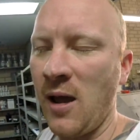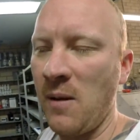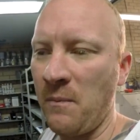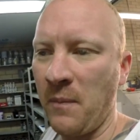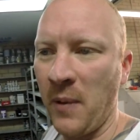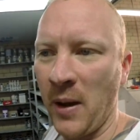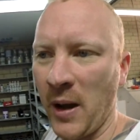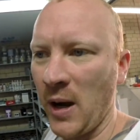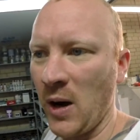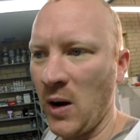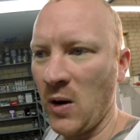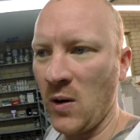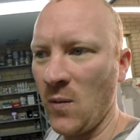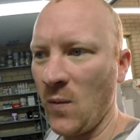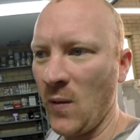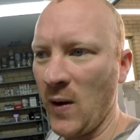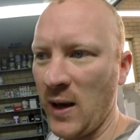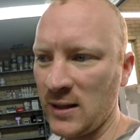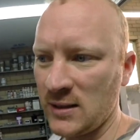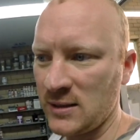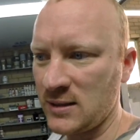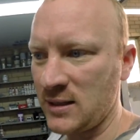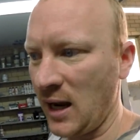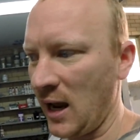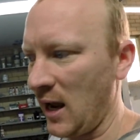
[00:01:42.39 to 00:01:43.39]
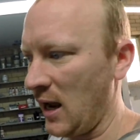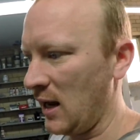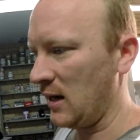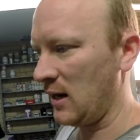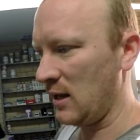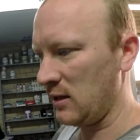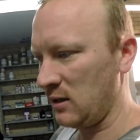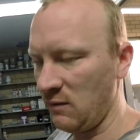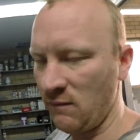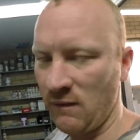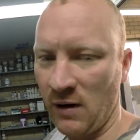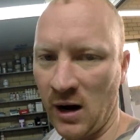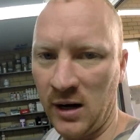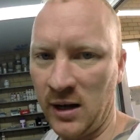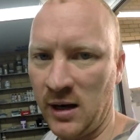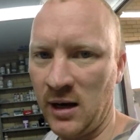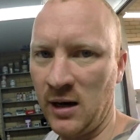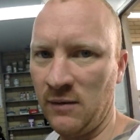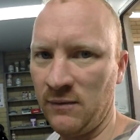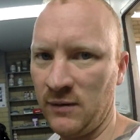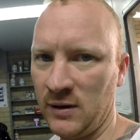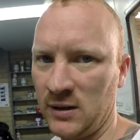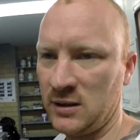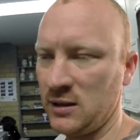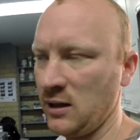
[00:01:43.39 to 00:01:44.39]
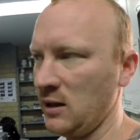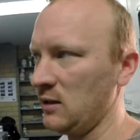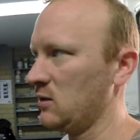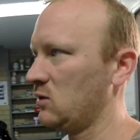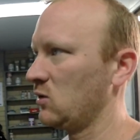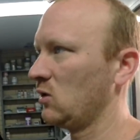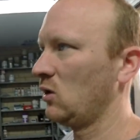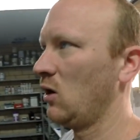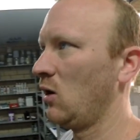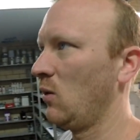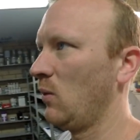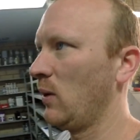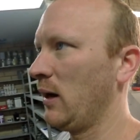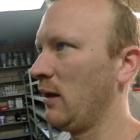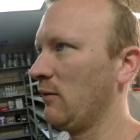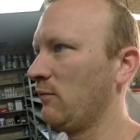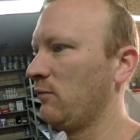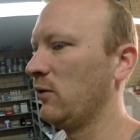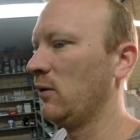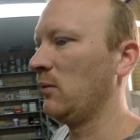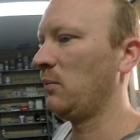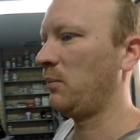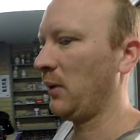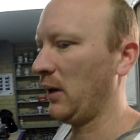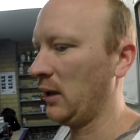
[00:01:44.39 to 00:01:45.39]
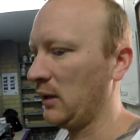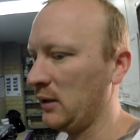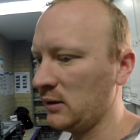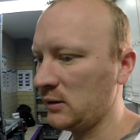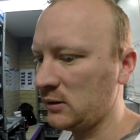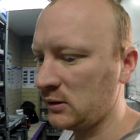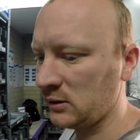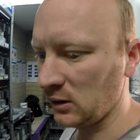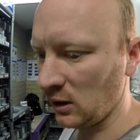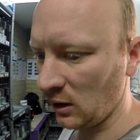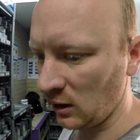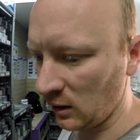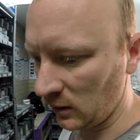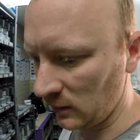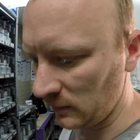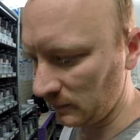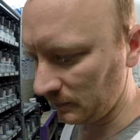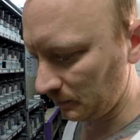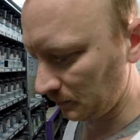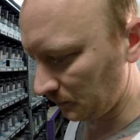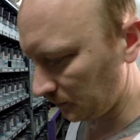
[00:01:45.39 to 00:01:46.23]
it be on a Wednesday and then you run out of a tinter or whatever it be. So